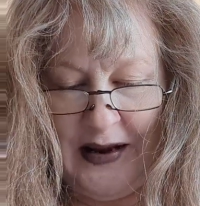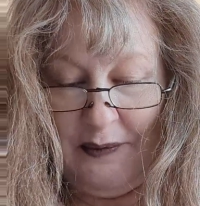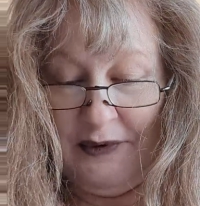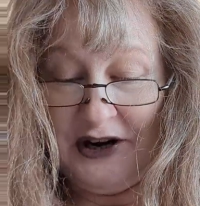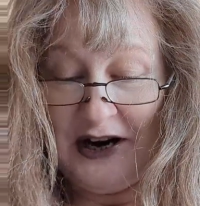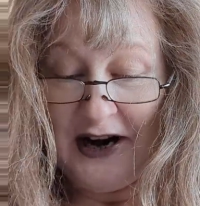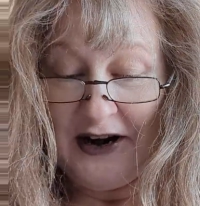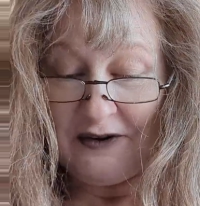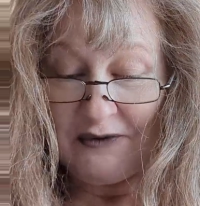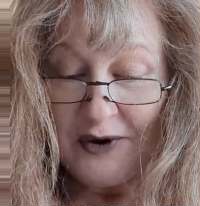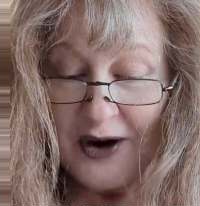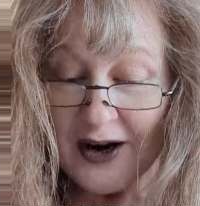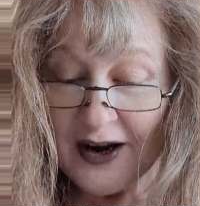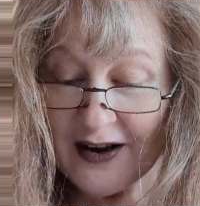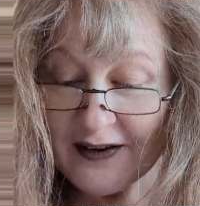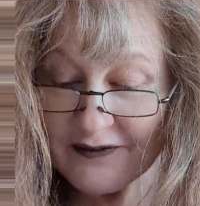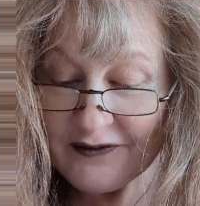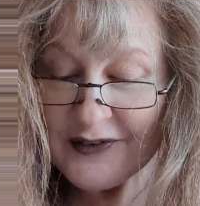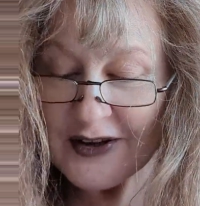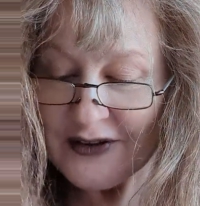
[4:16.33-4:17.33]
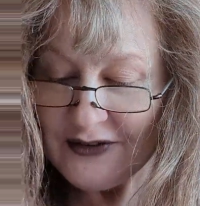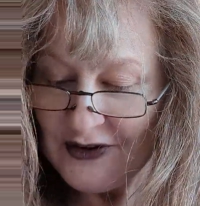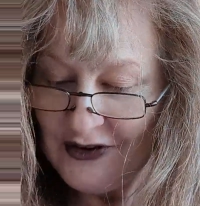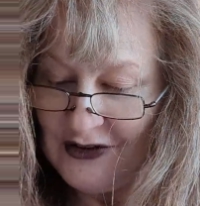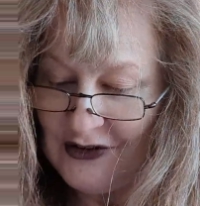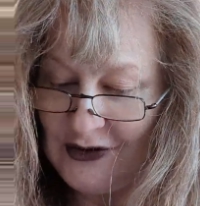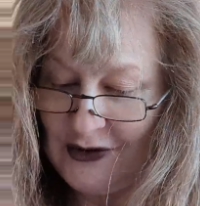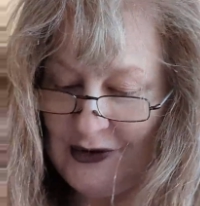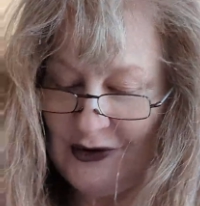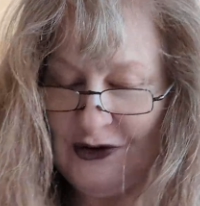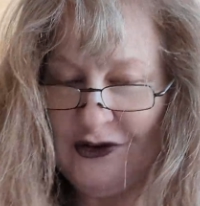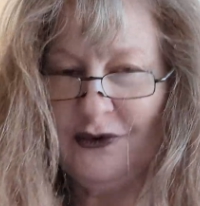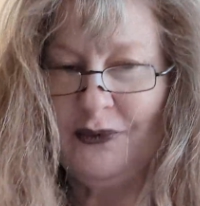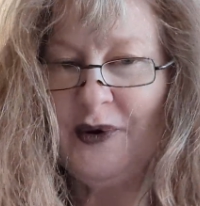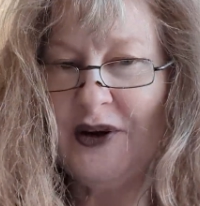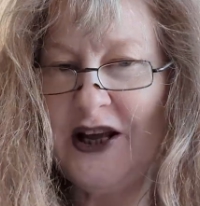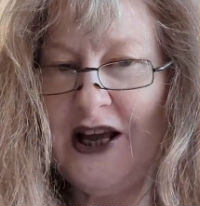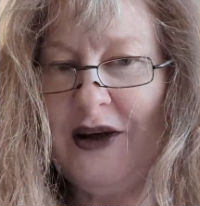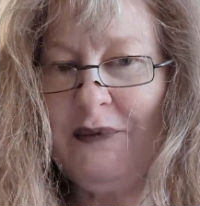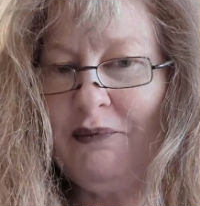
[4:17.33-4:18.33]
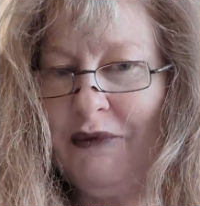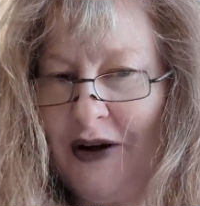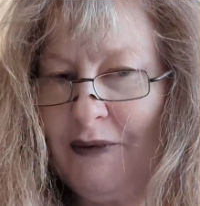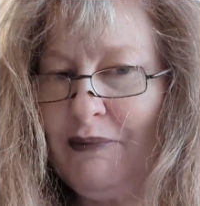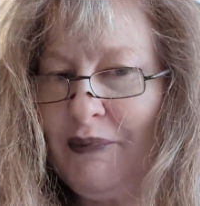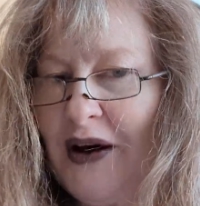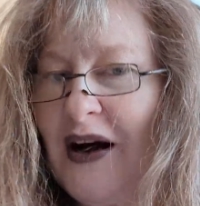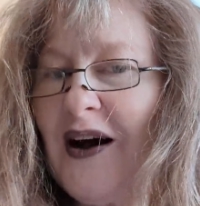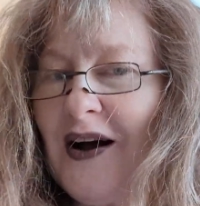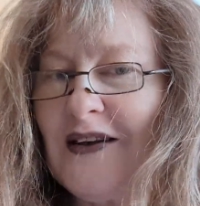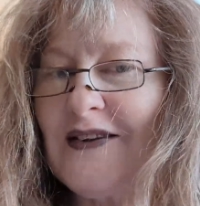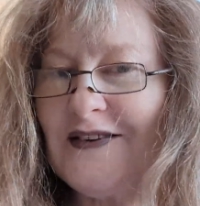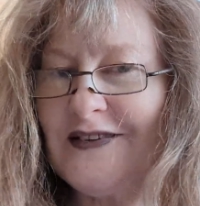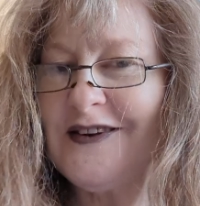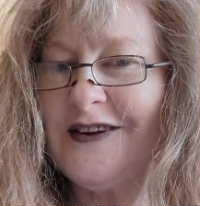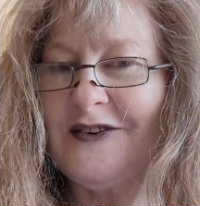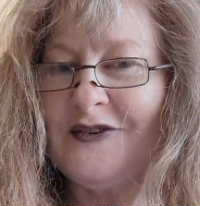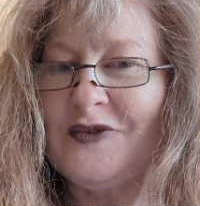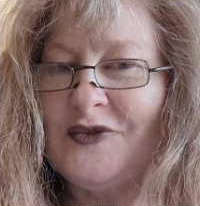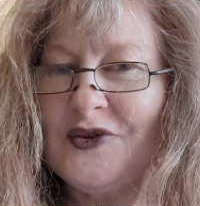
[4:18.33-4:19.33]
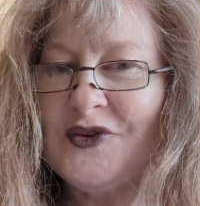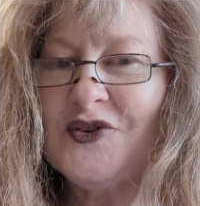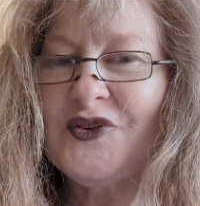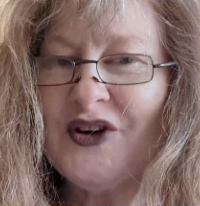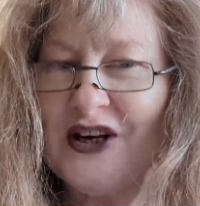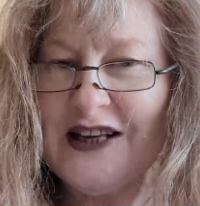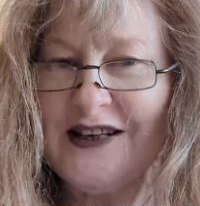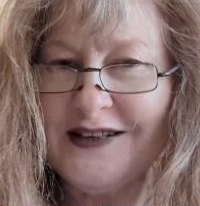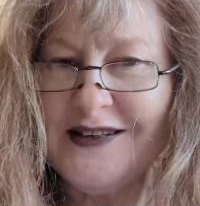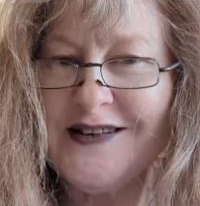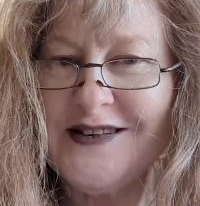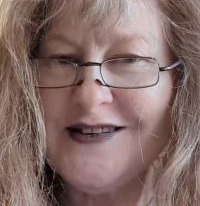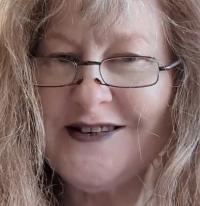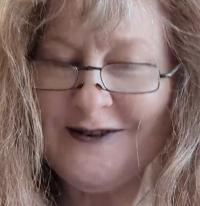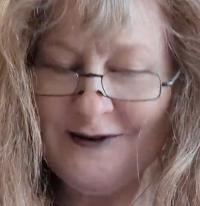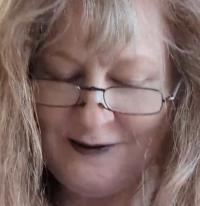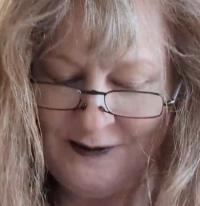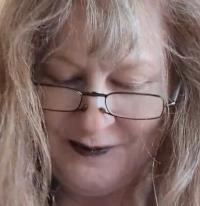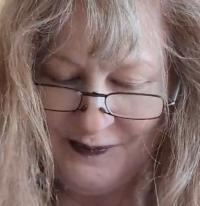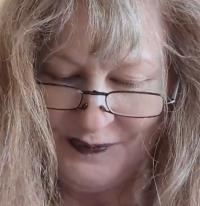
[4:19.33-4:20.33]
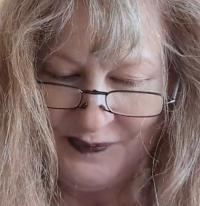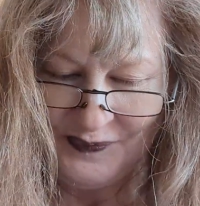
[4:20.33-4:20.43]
And when I arrived, these girls became my posse of friends.